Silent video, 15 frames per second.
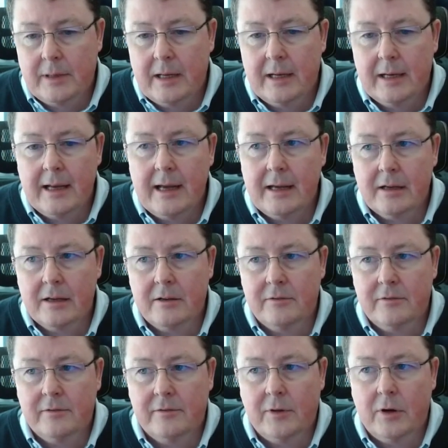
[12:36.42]
a lack
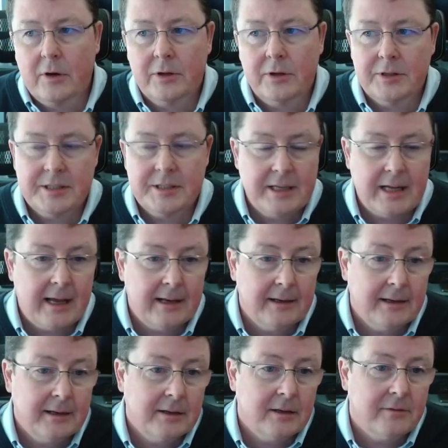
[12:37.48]
of
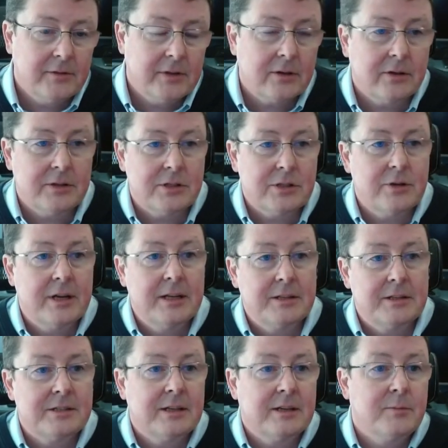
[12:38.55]
understanding of the
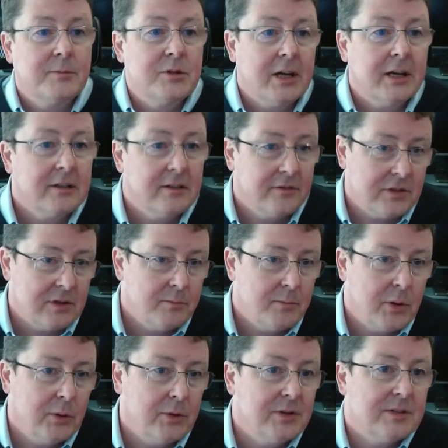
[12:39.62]
constraints and objectives on
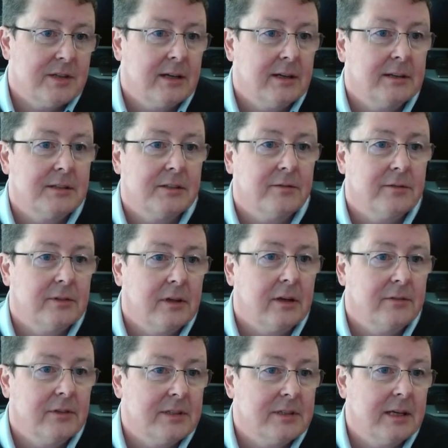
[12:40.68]
both sides
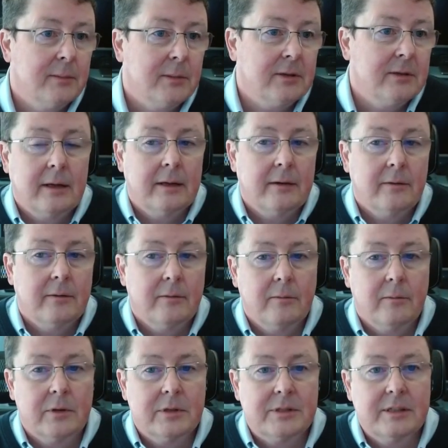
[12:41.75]
of the table. And
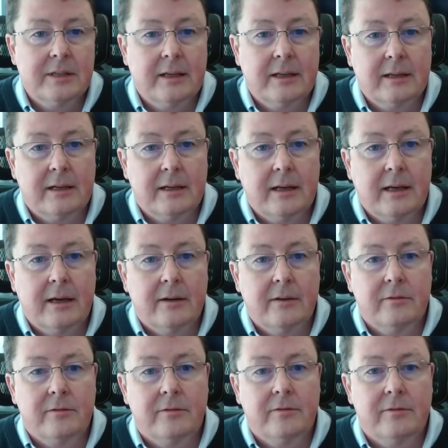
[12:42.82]
we're seeing a lot
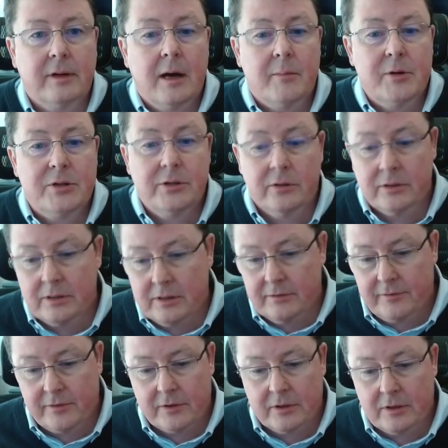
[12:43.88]
of opportunity
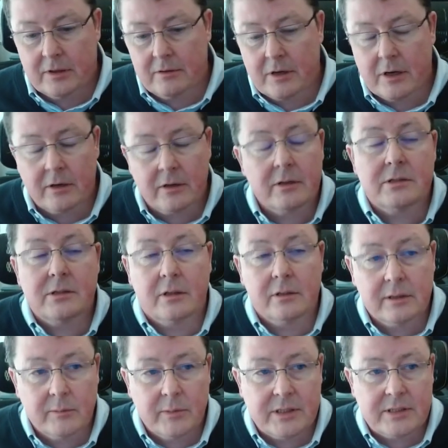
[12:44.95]
for our
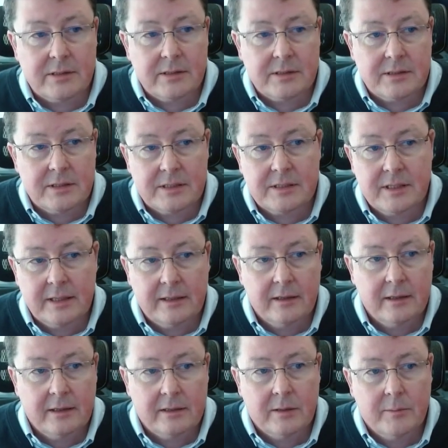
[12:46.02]
consulting business to sit
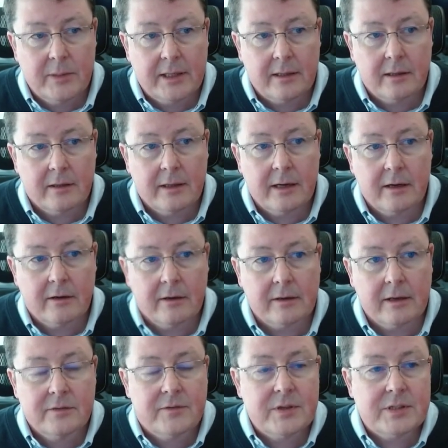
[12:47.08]
in the middle there
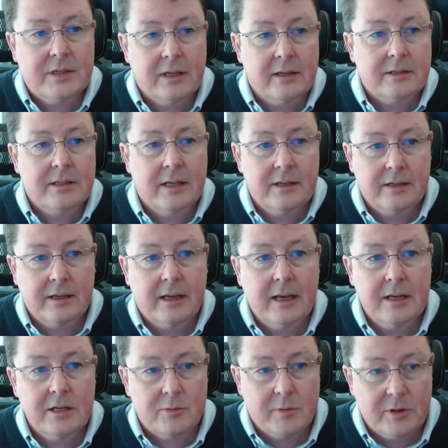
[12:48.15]
and to facilitate
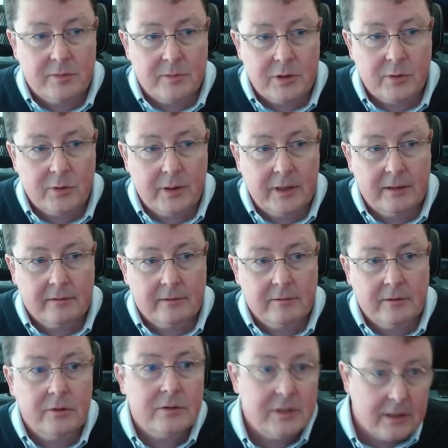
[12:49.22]
engagement
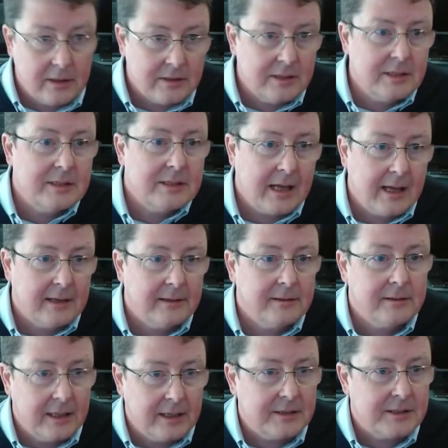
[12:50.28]
between utilities
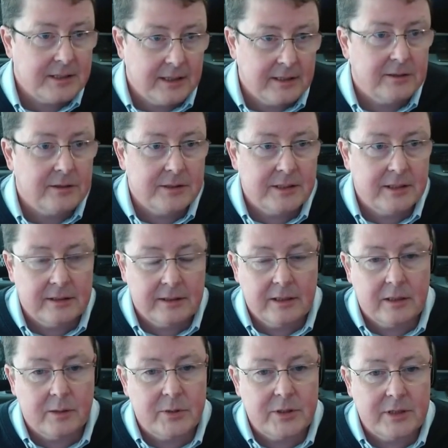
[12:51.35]
and data centers
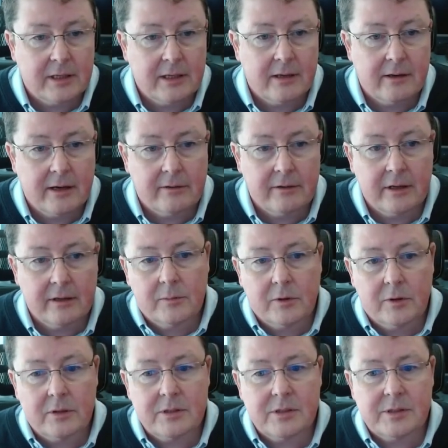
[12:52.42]
in a particular area. We're
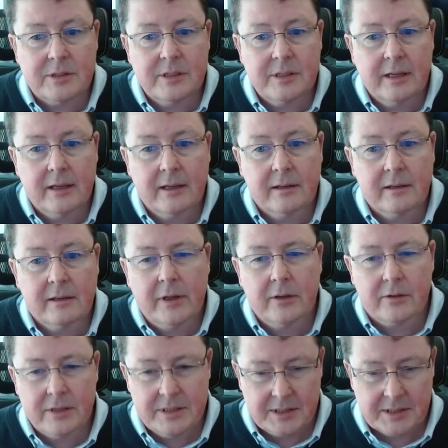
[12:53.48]
also seeing
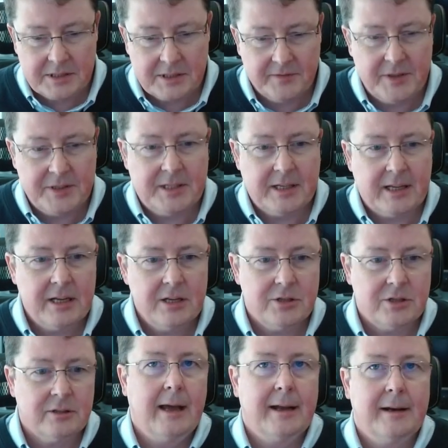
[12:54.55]
increasing
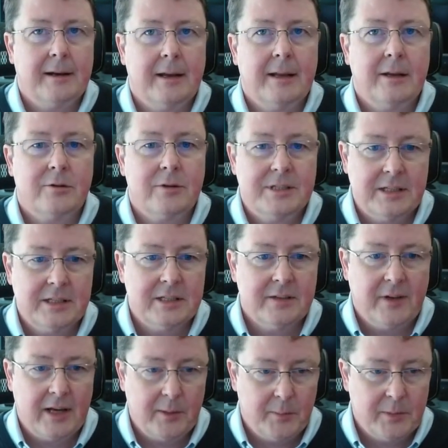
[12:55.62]
sophistication and increasing
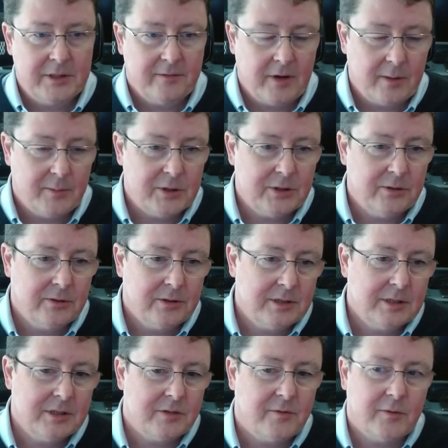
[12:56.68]
development of
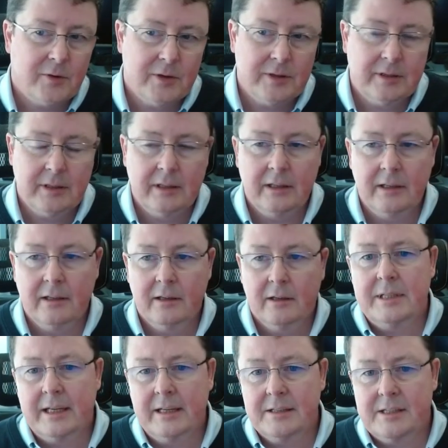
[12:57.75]
opportunities for the
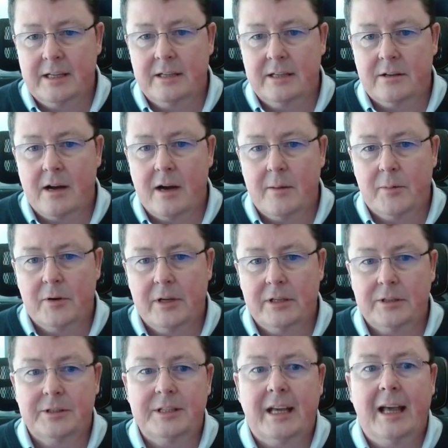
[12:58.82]
data center
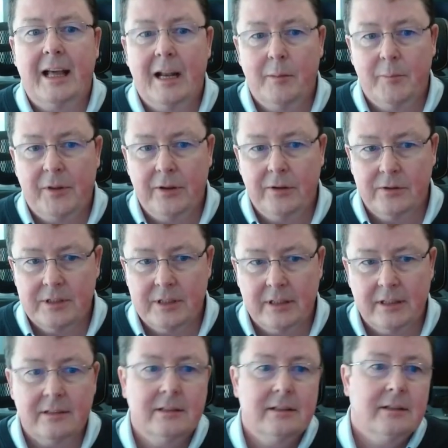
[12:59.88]
operator to help the
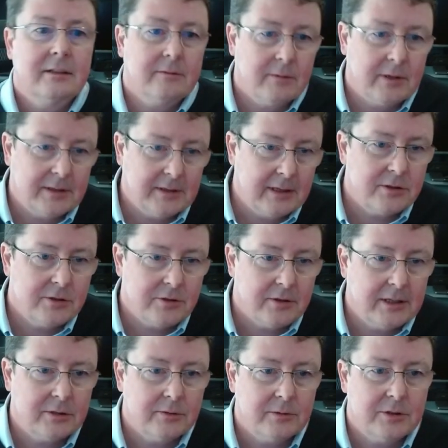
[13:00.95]
utility in what they're
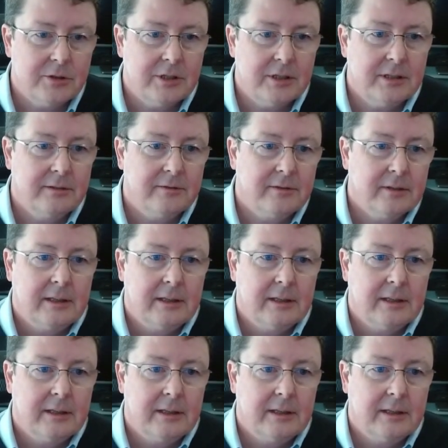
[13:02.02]
trying to achieve.